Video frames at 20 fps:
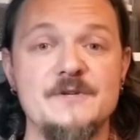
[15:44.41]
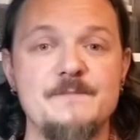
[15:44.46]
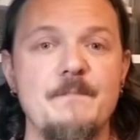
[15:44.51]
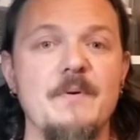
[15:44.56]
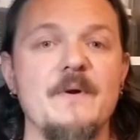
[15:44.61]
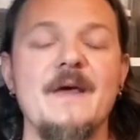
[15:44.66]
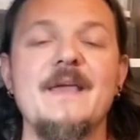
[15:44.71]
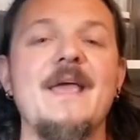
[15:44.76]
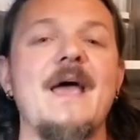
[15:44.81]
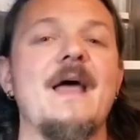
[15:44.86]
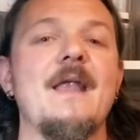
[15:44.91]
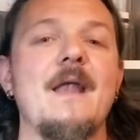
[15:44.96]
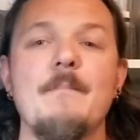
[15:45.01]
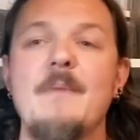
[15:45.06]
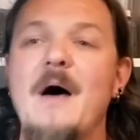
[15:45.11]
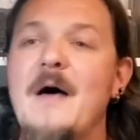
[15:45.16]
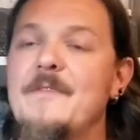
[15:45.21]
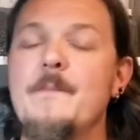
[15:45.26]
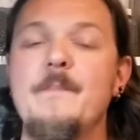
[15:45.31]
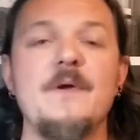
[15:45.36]
But again, I'm
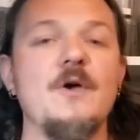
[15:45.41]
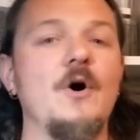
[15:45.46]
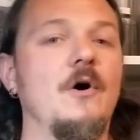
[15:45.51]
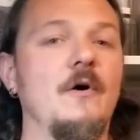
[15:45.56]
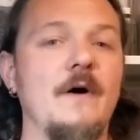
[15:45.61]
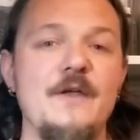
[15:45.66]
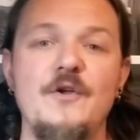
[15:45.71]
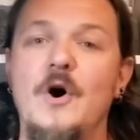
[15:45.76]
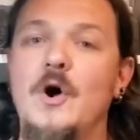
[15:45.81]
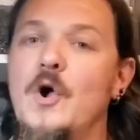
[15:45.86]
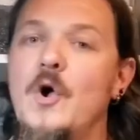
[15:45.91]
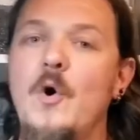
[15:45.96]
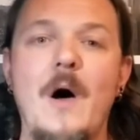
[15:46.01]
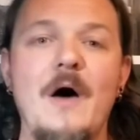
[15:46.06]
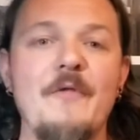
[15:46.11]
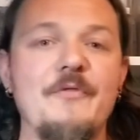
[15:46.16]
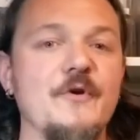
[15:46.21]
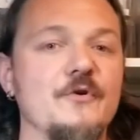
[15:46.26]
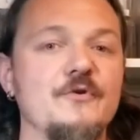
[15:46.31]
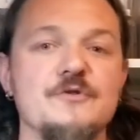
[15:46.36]
not the be all end all. Go
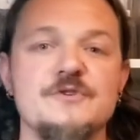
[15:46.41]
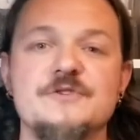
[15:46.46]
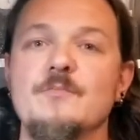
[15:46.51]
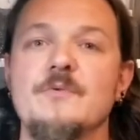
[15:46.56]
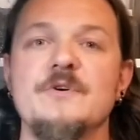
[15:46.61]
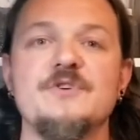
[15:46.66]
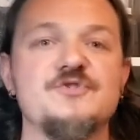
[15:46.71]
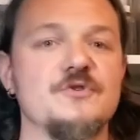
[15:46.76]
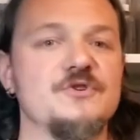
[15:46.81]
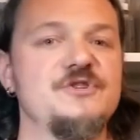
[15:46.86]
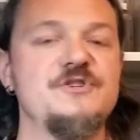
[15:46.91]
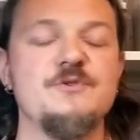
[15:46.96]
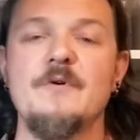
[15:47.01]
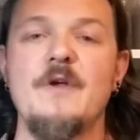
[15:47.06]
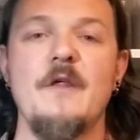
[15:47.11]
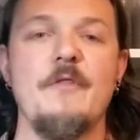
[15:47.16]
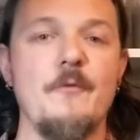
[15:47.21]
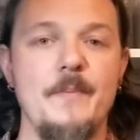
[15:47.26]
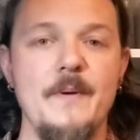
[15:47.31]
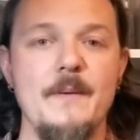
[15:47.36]
out there, do some research, see what
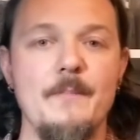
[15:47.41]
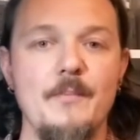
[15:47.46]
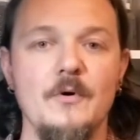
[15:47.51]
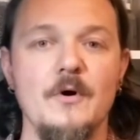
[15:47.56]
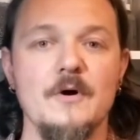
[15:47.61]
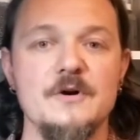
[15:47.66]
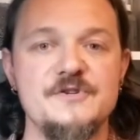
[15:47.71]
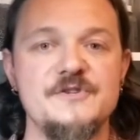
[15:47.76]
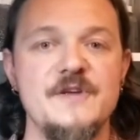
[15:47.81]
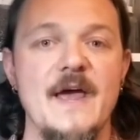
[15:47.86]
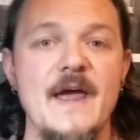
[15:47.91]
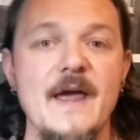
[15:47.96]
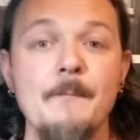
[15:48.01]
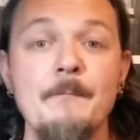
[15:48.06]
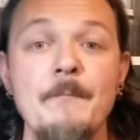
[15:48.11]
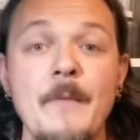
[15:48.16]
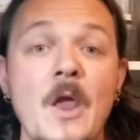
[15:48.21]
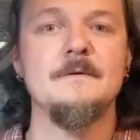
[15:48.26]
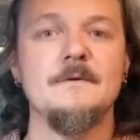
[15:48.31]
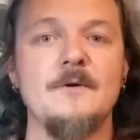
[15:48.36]
other people are saying.
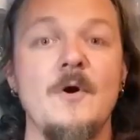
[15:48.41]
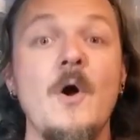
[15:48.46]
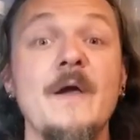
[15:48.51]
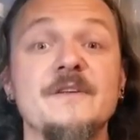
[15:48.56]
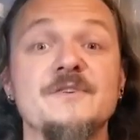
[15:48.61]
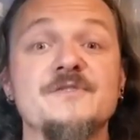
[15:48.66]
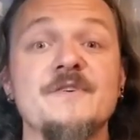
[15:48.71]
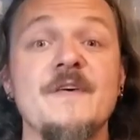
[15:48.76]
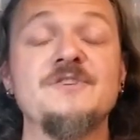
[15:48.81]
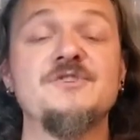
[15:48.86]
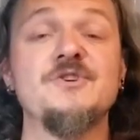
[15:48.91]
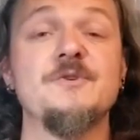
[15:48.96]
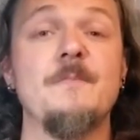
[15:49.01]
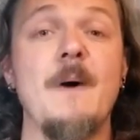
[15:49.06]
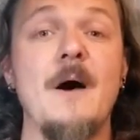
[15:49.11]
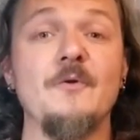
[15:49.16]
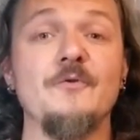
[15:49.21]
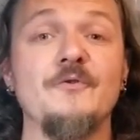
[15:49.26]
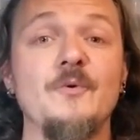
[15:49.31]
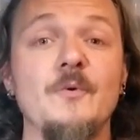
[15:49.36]
All right, so that should
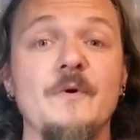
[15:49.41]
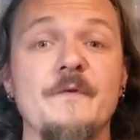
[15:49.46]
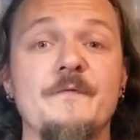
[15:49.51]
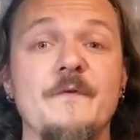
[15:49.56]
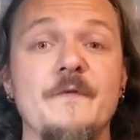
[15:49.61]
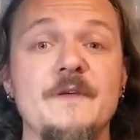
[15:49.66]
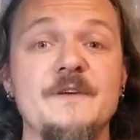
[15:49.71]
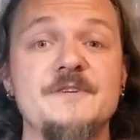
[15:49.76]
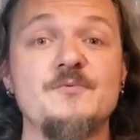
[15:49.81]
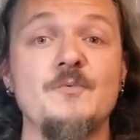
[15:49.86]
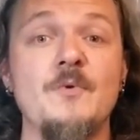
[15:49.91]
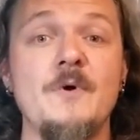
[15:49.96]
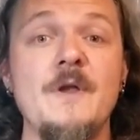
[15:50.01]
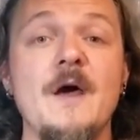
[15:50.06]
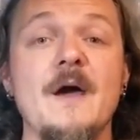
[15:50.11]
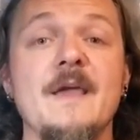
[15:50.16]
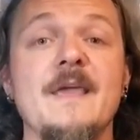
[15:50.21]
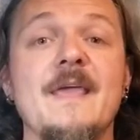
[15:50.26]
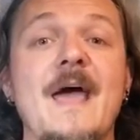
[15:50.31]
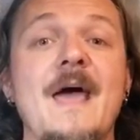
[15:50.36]
about do it for this one.
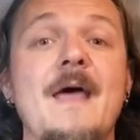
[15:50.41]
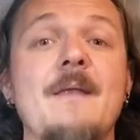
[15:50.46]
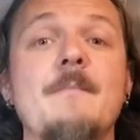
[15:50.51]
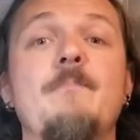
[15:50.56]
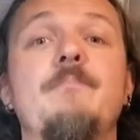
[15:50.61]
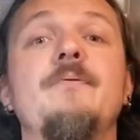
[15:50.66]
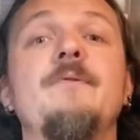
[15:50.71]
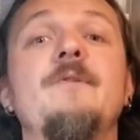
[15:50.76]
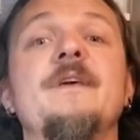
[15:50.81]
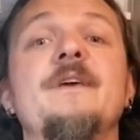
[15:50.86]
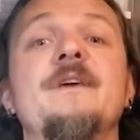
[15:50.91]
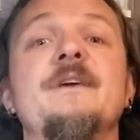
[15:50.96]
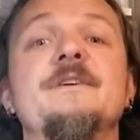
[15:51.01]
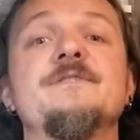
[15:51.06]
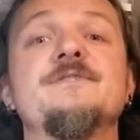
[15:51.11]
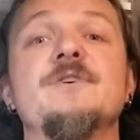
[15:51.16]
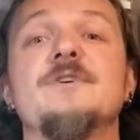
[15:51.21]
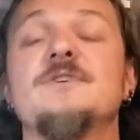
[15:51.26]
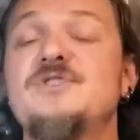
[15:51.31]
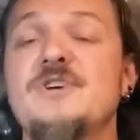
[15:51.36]
Again,
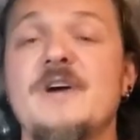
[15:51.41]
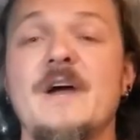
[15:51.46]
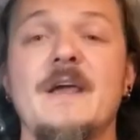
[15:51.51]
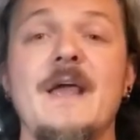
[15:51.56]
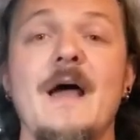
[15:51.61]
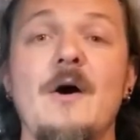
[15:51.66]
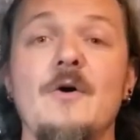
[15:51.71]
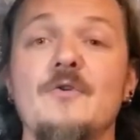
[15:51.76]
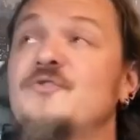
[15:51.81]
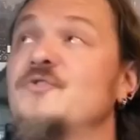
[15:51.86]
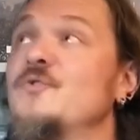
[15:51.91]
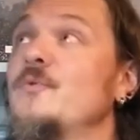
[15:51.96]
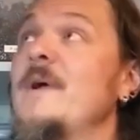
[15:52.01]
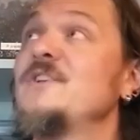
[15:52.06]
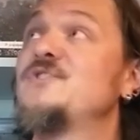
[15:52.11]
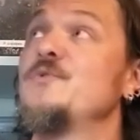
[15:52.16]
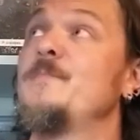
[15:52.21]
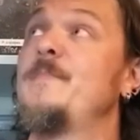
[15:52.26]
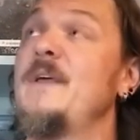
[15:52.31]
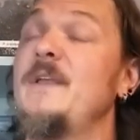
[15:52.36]
please check out
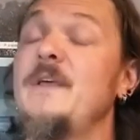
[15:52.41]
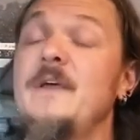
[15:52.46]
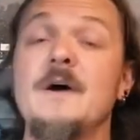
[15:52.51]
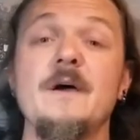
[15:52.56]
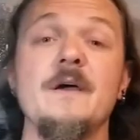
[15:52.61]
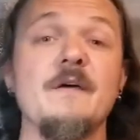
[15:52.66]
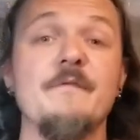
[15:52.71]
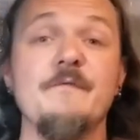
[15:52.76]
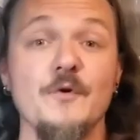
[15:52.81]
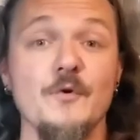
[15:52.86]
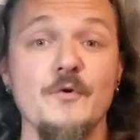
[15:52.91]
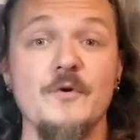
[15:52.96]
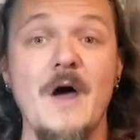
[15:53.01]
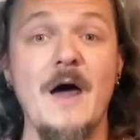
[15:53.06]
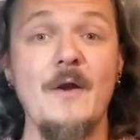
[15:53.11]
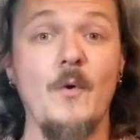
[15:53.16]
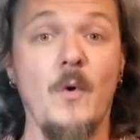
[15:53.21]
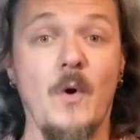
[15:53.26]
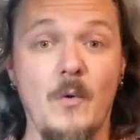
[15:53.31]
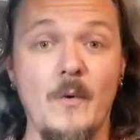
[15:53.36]
Tarantupedia if you're
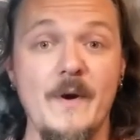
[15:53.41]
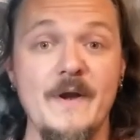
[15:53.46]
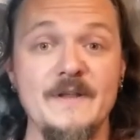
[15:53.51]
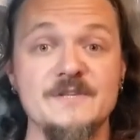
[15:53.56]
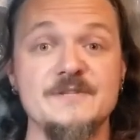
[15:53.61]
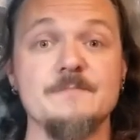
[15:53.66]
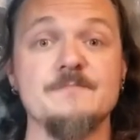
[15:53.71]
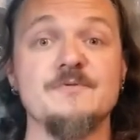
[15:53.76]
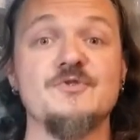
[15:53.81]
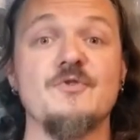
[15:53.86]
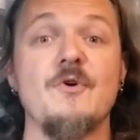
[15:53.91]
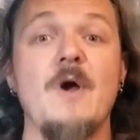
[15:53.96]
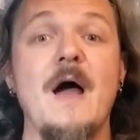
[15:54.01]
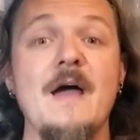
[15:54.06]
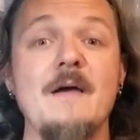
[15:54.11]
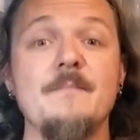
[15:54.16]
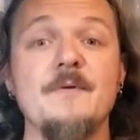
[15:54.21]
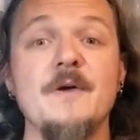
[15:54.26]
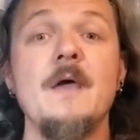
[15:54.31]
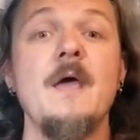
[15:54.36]
not already
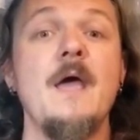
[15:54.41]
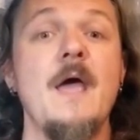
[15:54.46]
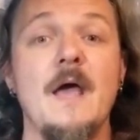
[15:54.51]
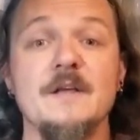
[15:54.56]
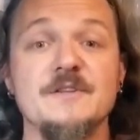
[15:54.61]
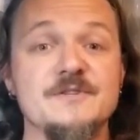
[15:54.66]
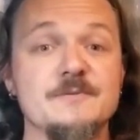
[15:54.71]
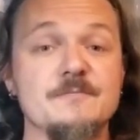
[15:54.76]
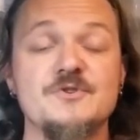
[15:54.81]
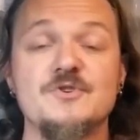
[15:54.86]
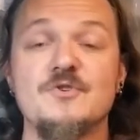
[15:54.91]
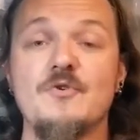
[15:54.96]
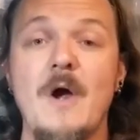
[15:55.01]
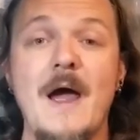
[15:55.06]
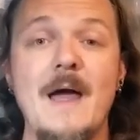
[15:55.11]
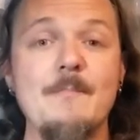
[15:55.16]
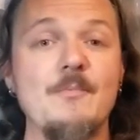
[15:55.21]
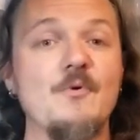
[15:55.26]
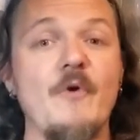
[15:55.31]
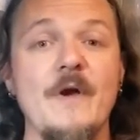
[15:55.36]
subscribed, and
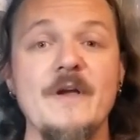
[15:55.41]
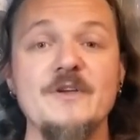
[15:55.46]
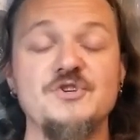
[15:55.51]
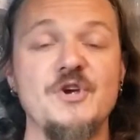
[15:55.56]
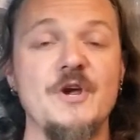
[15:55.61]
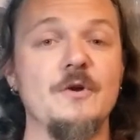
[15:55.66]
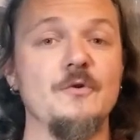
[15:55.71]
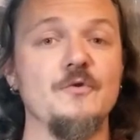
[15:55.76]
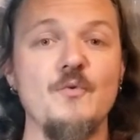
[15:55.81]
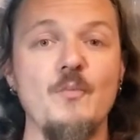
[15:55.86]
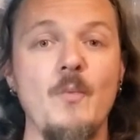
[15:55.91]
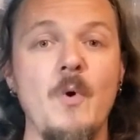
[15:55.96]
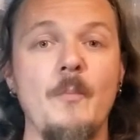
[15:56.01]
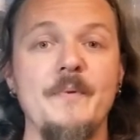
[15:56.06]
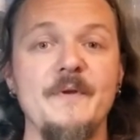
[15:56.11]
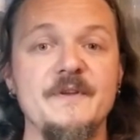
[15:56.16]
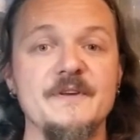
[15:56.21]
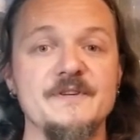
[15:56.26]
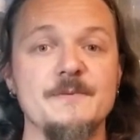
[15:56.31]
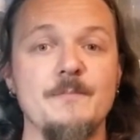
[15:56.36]
subscribe. Great channel, you won't
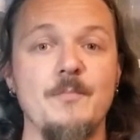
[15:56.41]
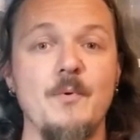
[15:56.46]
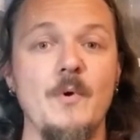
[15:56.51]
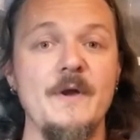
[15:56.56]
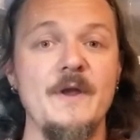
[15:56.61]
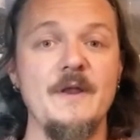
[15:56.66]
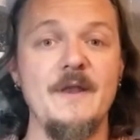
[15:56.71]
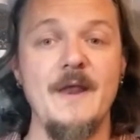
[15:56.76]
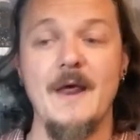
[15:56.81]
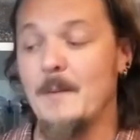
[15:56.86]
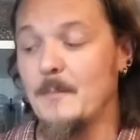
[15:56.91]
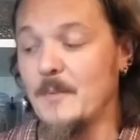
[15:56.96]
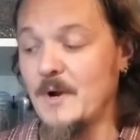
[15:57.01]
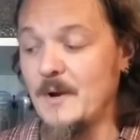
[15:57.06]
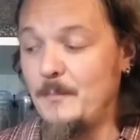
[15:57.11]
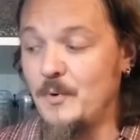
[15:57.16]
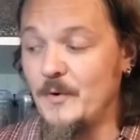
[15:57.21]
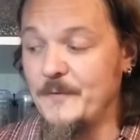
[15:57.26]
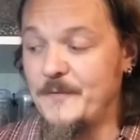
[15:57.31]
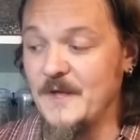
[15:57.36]
be disappointed. And I'm going to
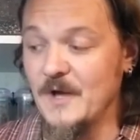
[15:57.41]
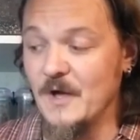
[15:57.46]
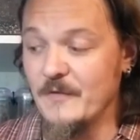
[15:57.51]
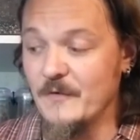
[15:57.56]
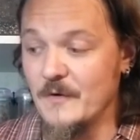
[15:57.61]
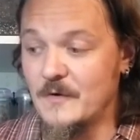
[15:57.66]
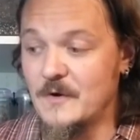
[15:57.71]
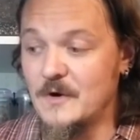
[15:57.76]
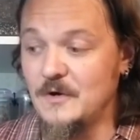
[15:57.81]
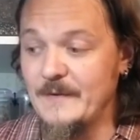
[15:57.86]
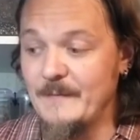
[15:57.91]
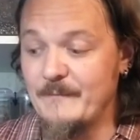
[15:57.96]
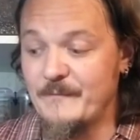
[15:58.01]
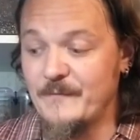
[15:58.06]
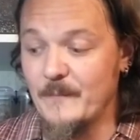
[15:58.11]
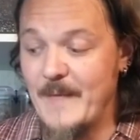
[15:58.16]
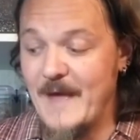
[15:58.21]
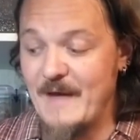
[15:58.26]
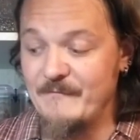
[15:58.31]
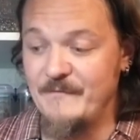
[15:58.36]
put the other clip
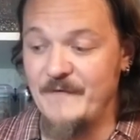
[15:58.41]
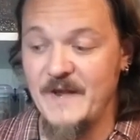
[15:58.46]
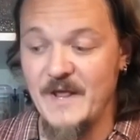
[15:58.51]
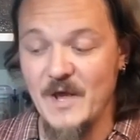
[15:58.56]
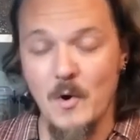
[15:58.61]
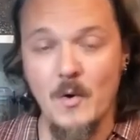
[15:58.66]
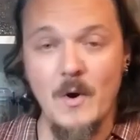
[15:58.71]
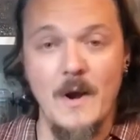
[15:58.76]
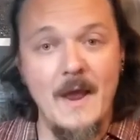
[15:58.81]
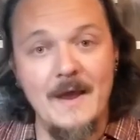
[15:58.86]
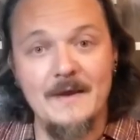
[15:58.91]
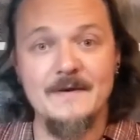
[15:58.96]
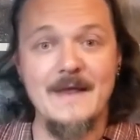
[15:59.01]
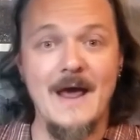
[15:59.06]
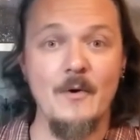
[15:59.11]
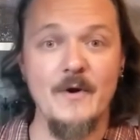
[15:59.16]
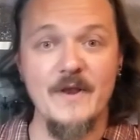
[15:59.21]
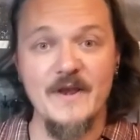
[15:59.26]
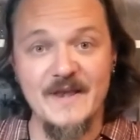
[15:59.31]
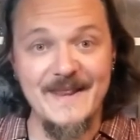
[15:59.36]
from that video
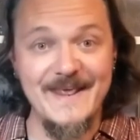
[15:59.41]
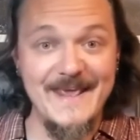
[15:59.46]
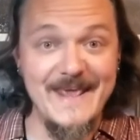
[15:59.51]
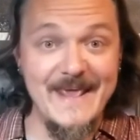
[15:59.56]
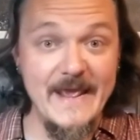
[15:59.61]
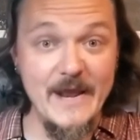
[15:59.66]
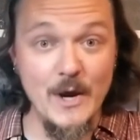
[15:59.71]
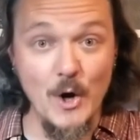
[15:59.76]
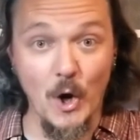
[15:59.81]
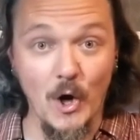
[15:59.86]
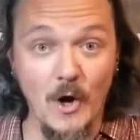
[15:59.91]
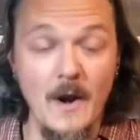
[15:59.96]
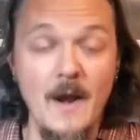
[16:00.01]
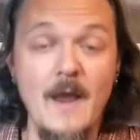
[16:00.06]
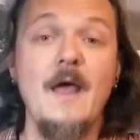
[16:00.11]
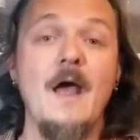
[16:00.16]
down in here.